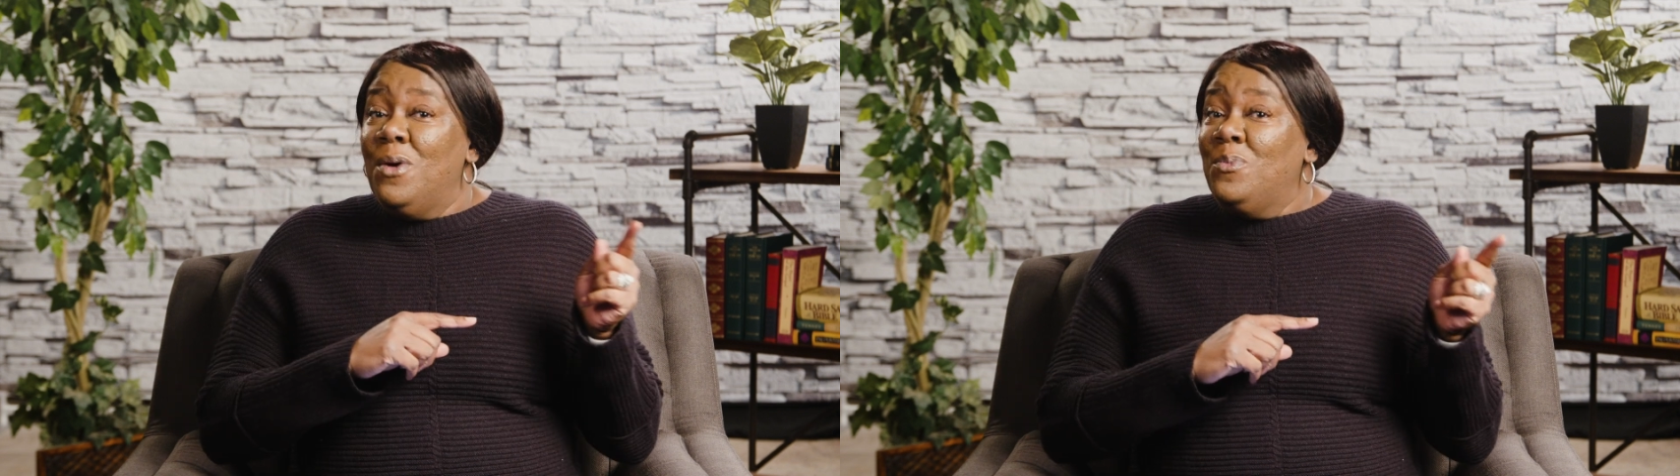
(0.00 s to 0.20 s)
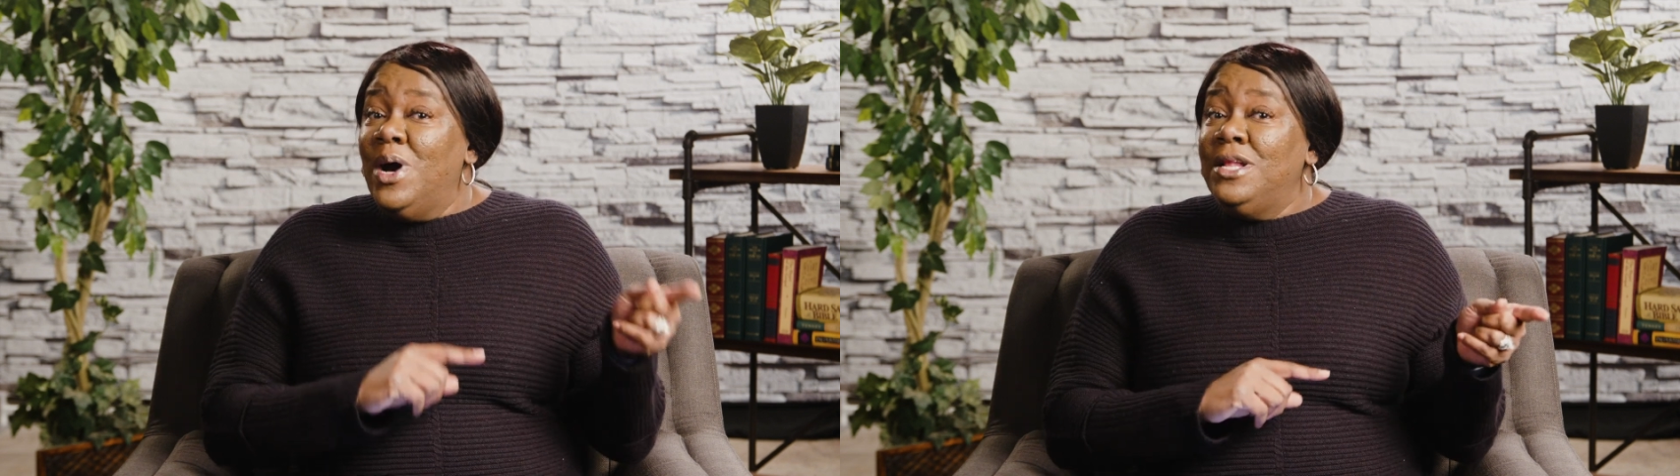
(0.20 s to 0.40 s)

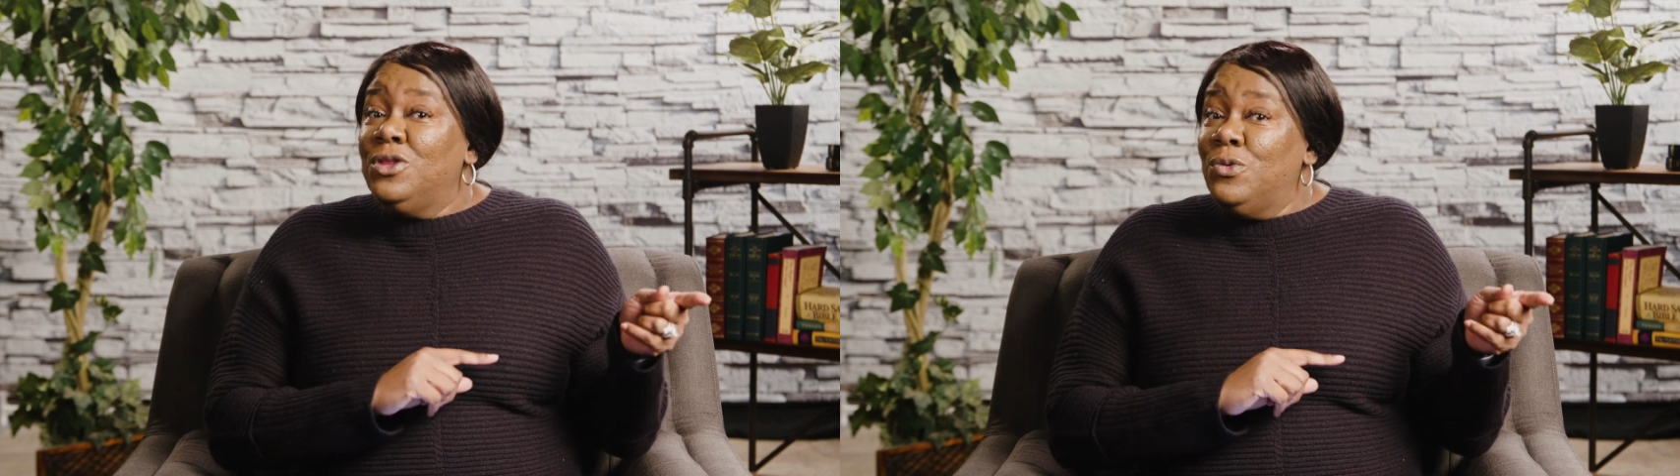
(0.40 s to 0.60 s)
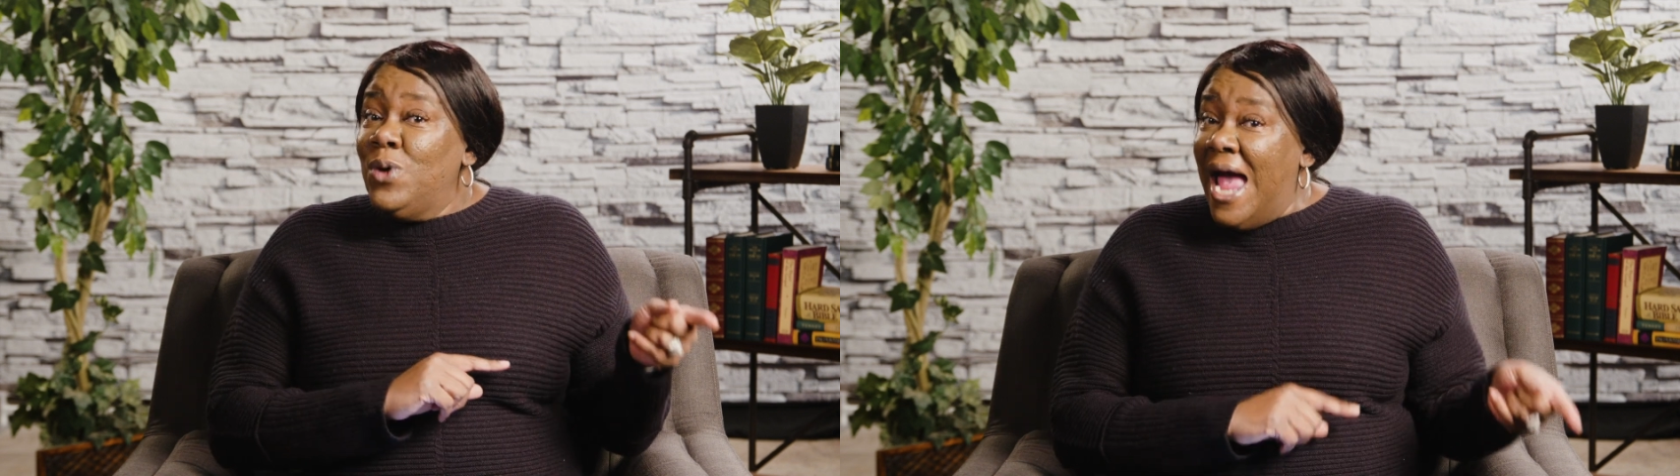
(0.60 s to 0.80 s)

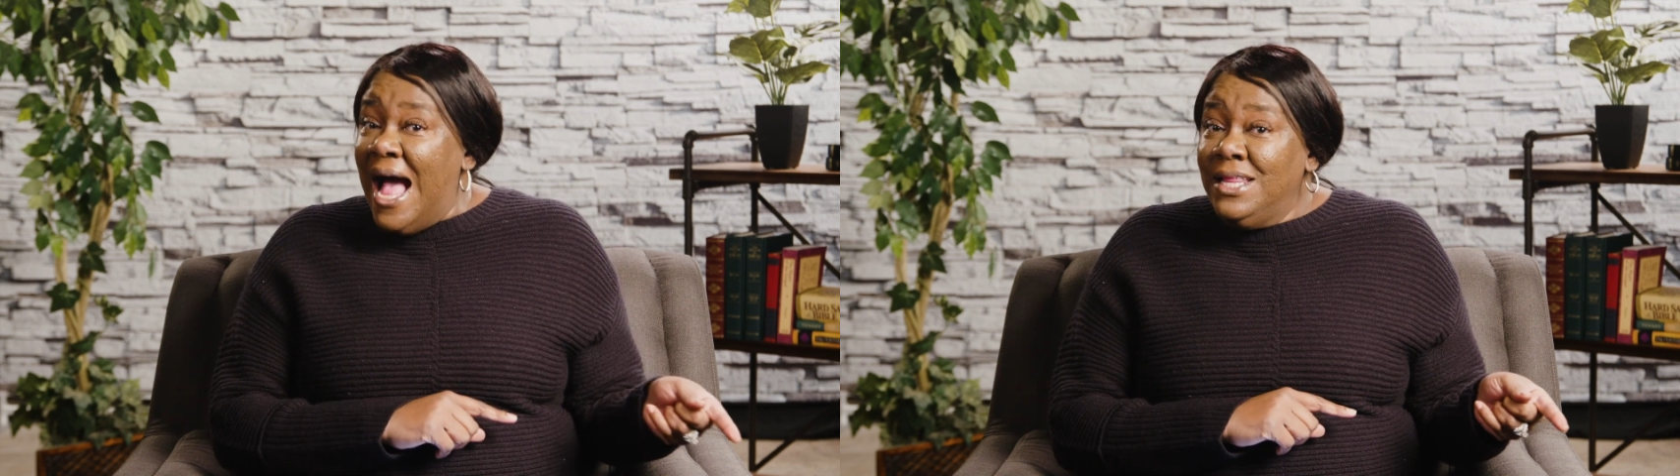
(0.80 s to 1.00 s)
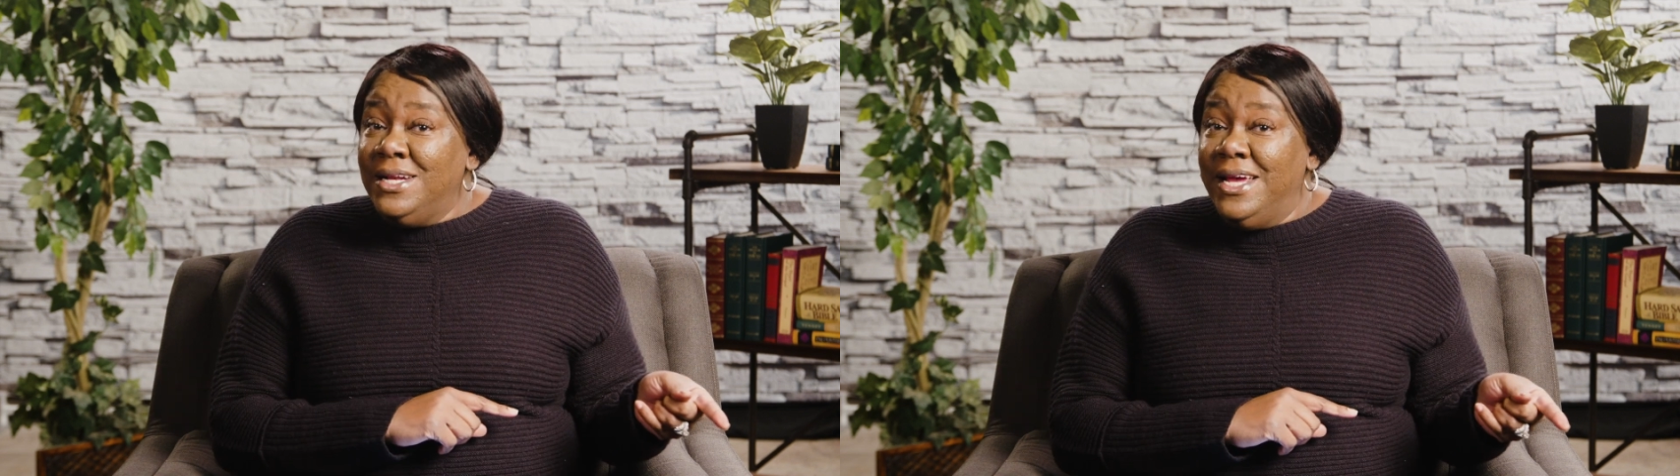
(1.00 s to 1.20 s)
But the
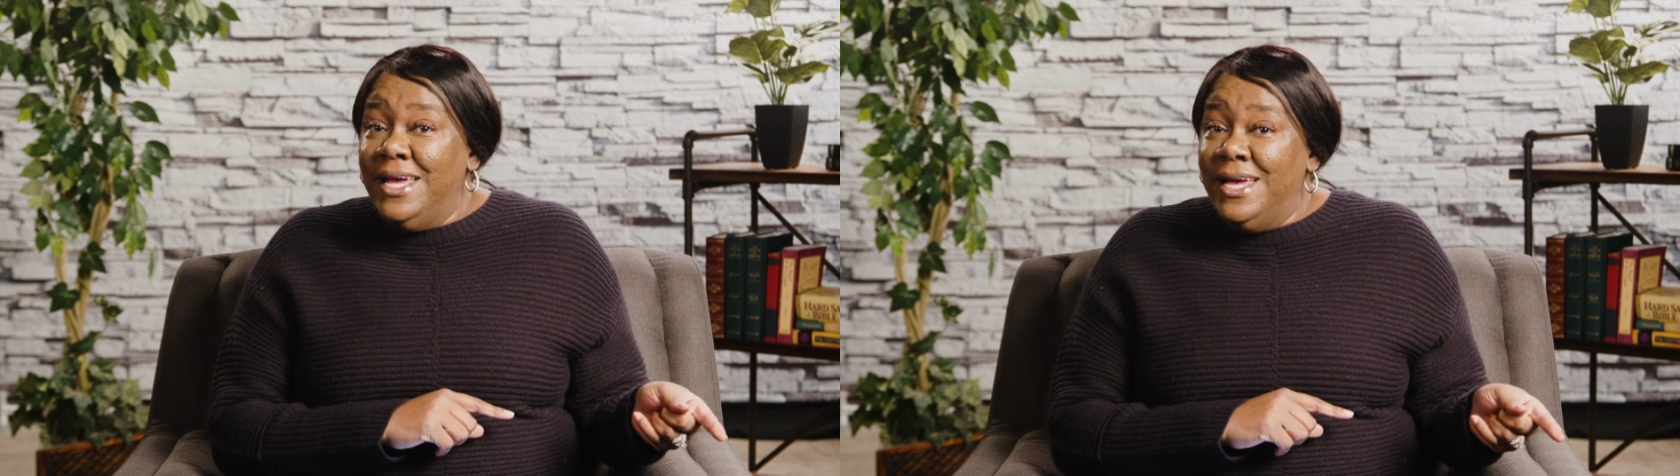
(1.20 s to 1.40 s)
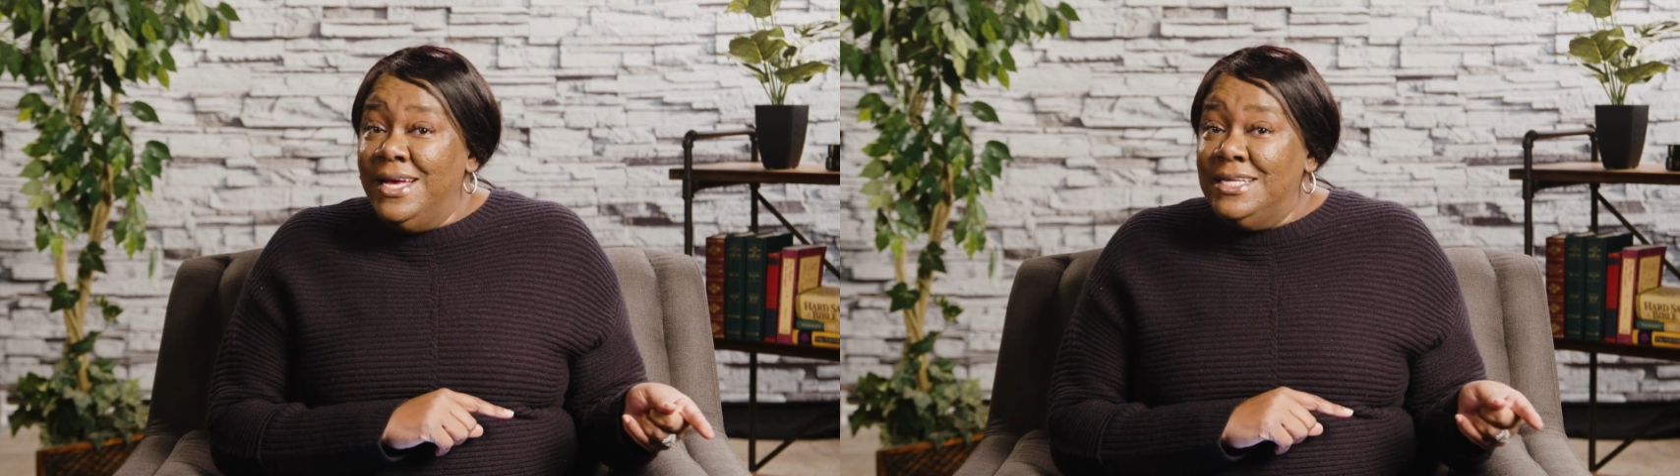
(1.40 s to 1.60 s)
reality
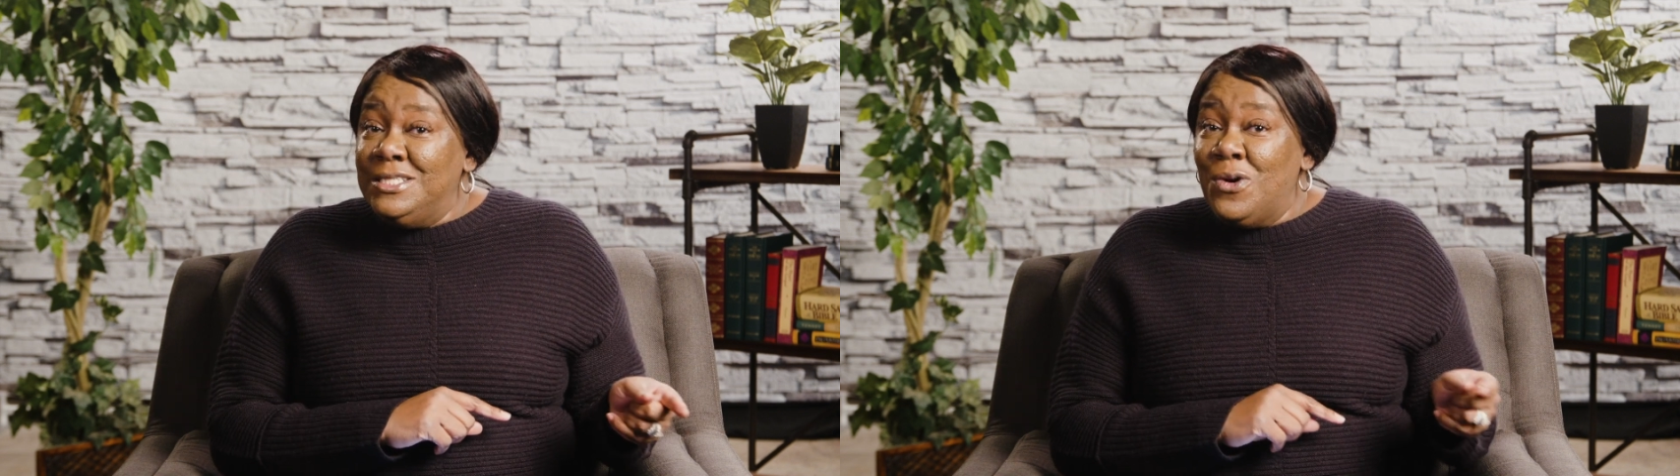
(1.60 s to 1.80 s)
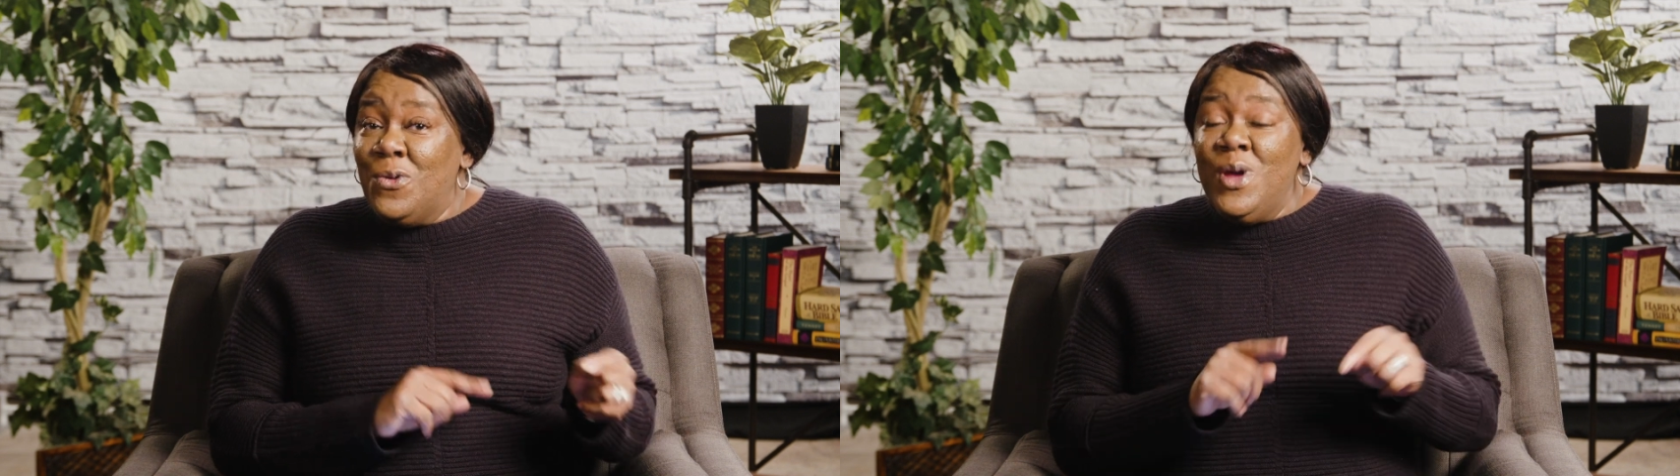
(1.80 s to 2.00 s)
is,